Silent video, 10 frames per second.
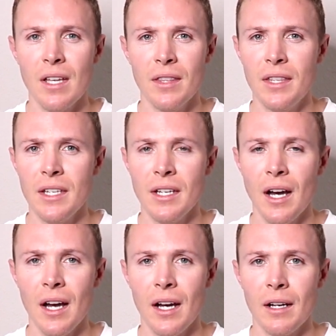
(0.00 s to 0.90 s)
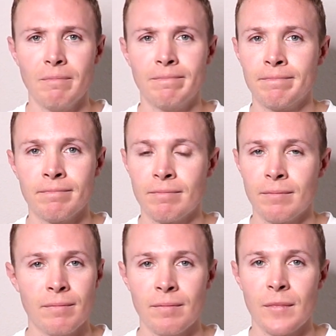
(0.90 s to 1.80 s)

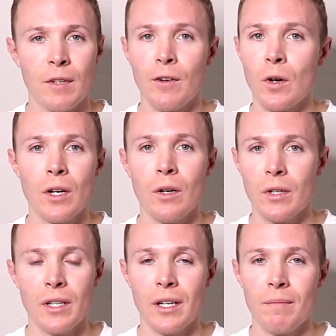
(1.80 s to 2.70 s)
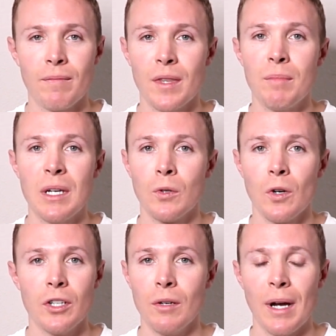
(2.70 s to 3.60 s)
the photo or the B-roll you're